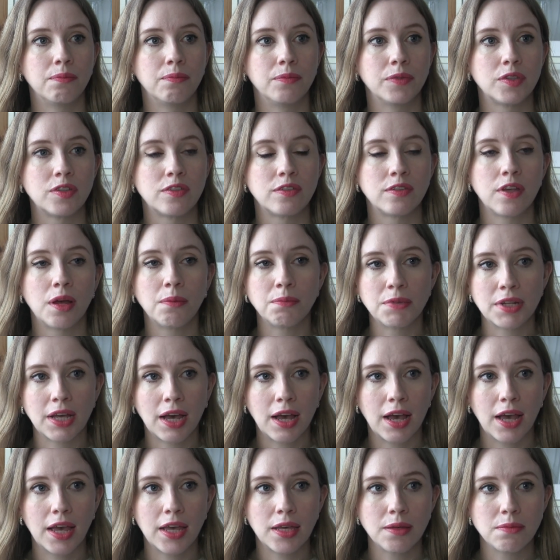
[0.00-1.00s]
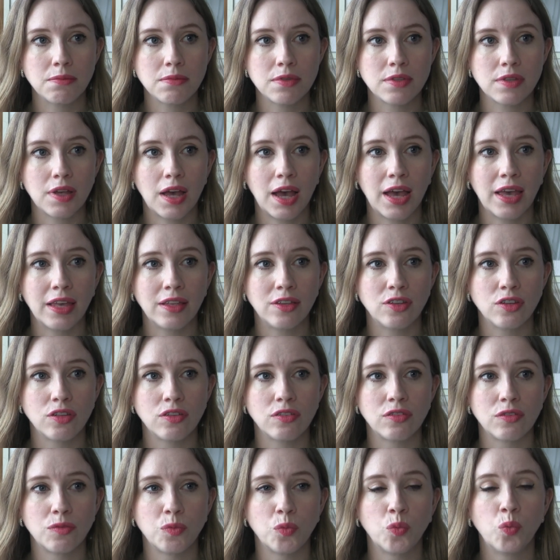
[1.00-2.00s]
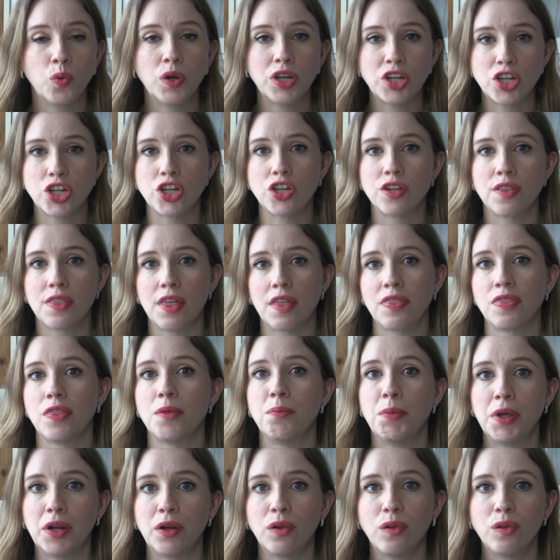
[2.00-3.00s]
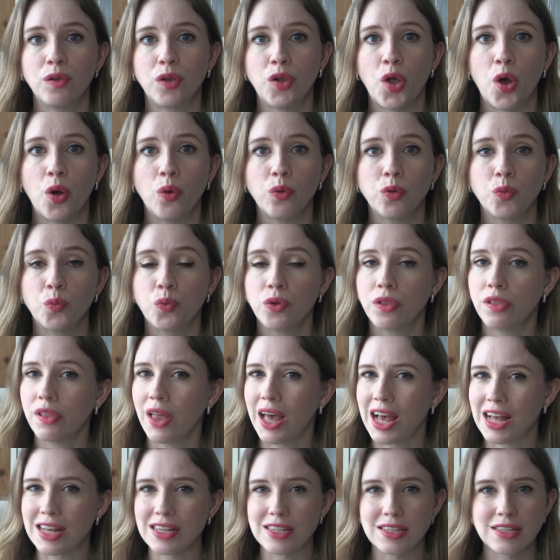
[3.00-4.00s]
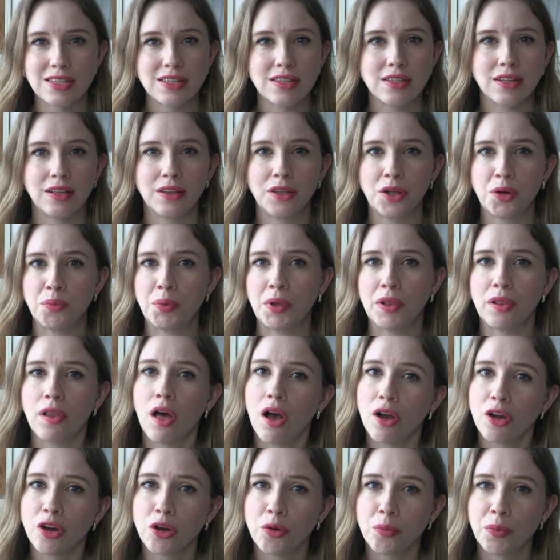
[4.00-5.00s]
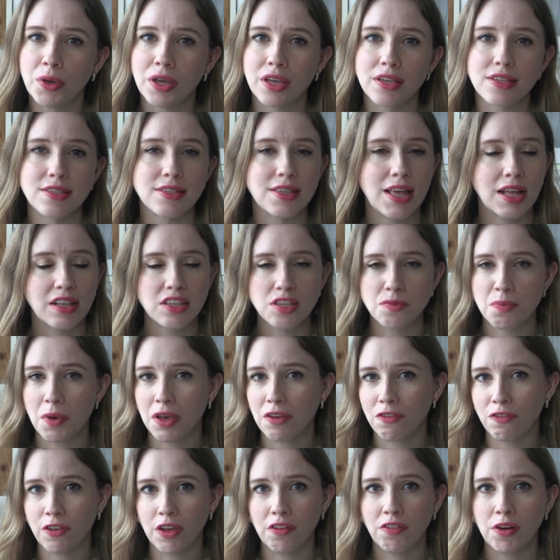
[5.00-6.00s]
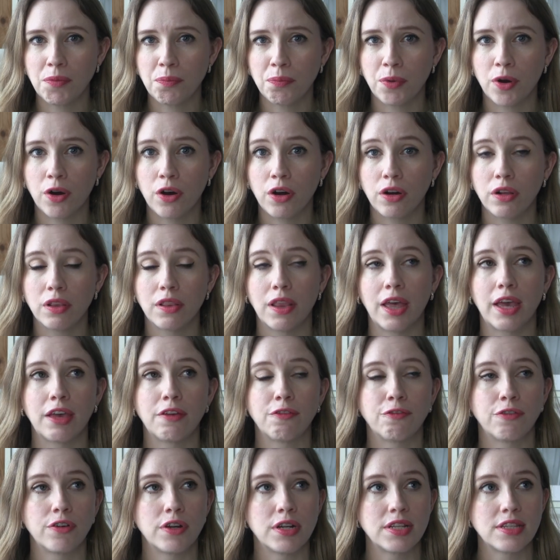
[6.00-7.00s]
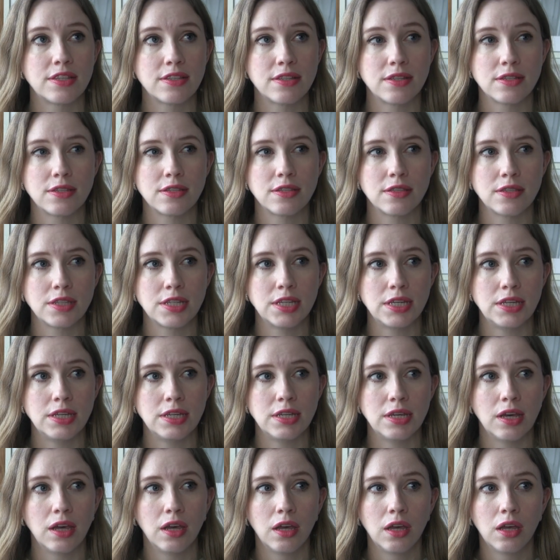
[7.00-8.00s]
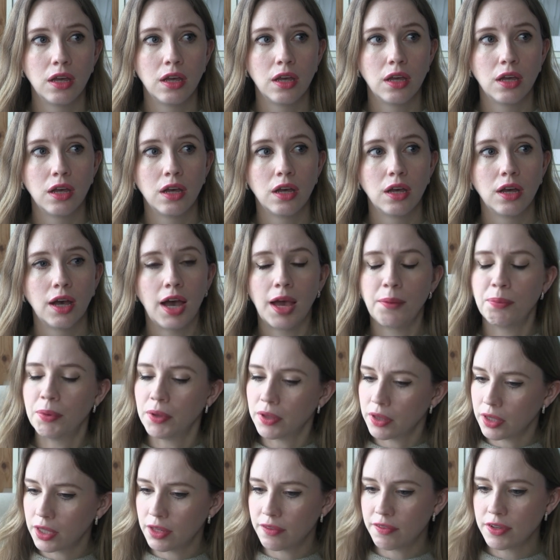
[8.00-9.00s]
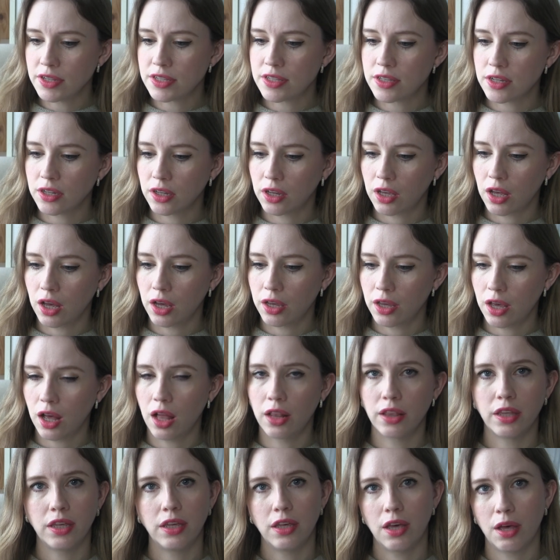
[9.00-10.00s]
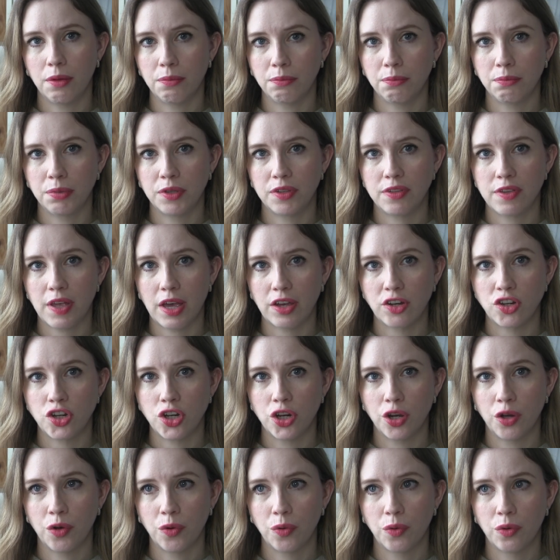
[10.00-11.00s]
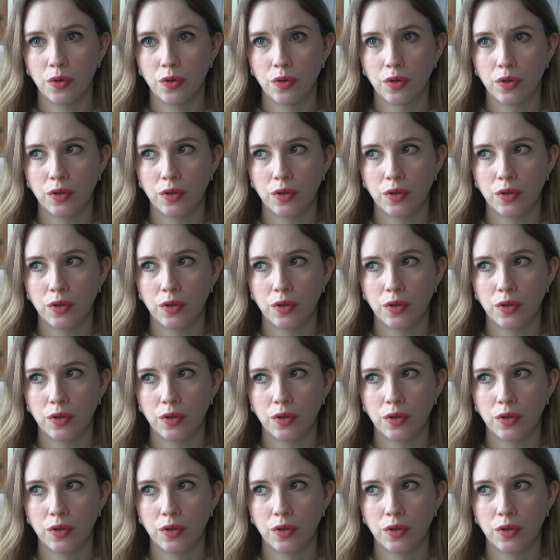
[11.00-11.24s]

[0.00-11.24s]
Sometimes I just wish that the middle note would last a little bit longer because that's my favorite part. Like for instance, I believe it's the Kayali Yum Pistachio